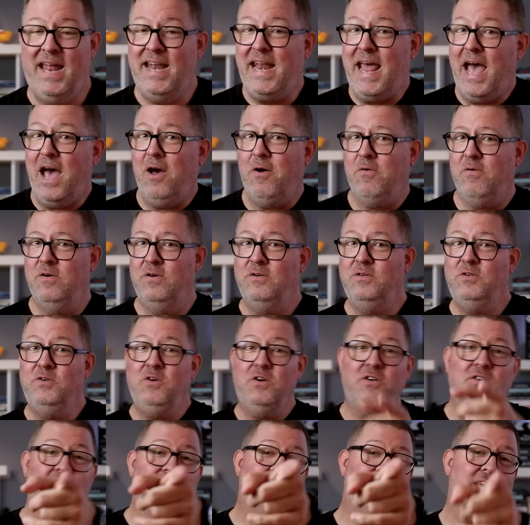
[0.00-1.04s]
And now, do
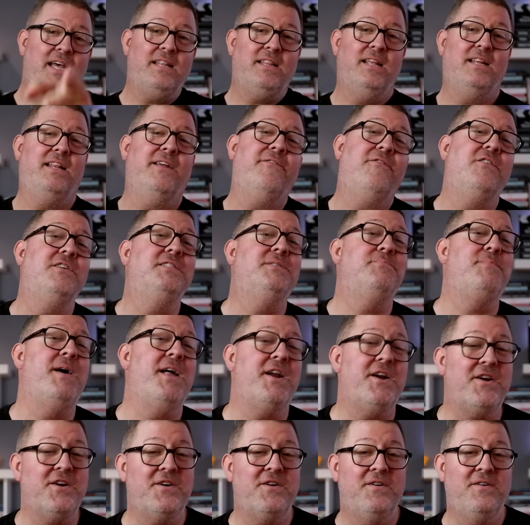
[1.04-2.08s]
you understand the difference
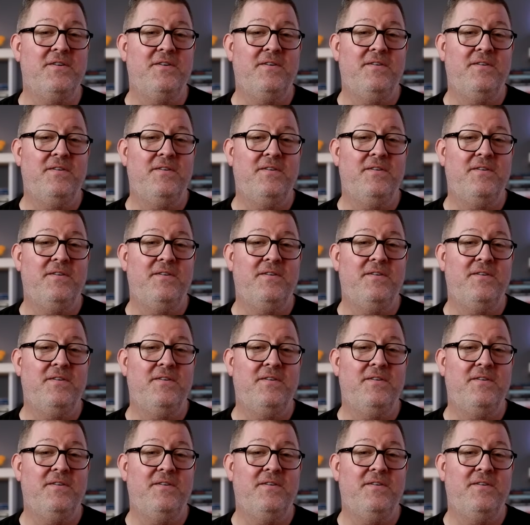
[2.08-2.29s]
better?